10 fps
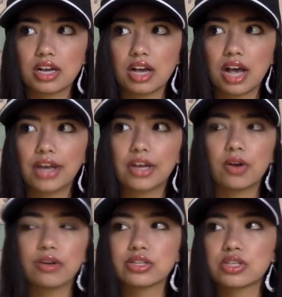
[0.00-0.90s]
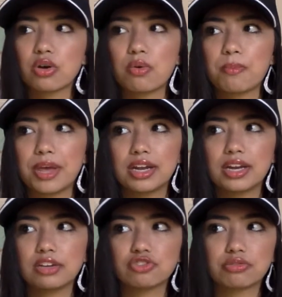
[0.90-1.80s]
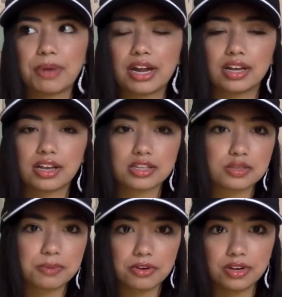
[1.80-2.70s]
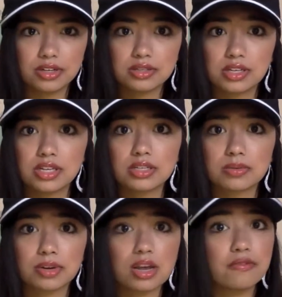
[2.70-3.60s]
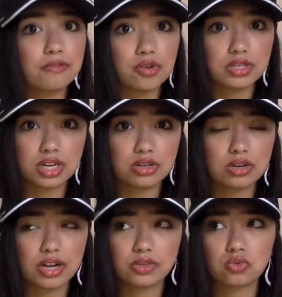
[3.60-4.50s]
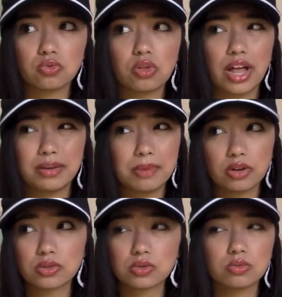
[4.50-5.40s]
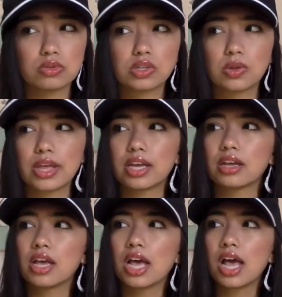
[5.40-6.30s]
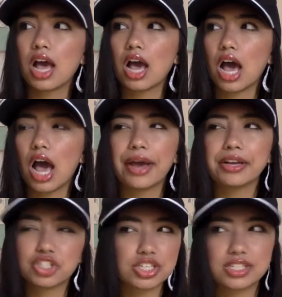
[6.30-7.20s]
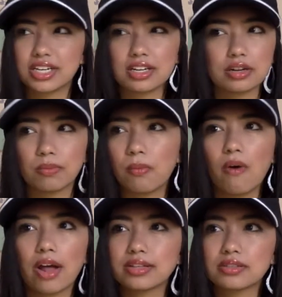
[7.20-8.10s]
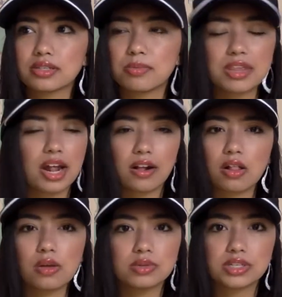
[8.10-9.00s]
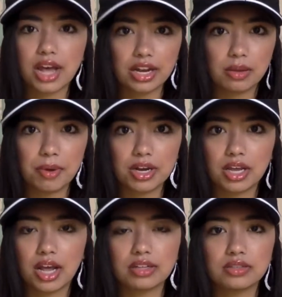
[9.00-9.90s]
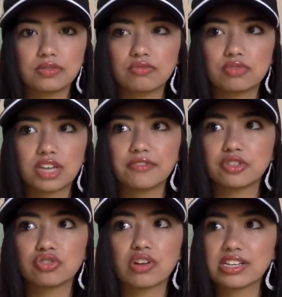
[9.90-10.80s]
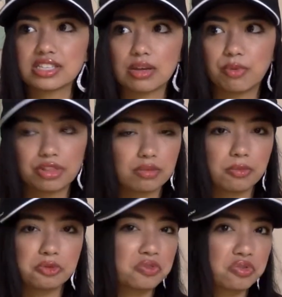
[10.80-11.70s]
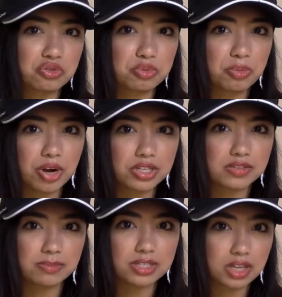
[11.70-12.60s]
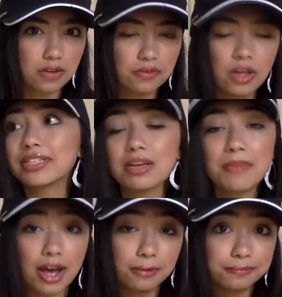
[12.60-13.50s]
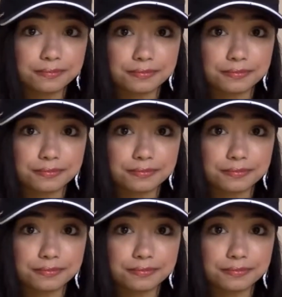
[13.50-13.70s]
I had also been in traumatic experiences when I had first entered high school and middle school, so, like, I just didn't want to be that close to anybody and to have to trust them with the most vulnerable parts of myself. Somehow,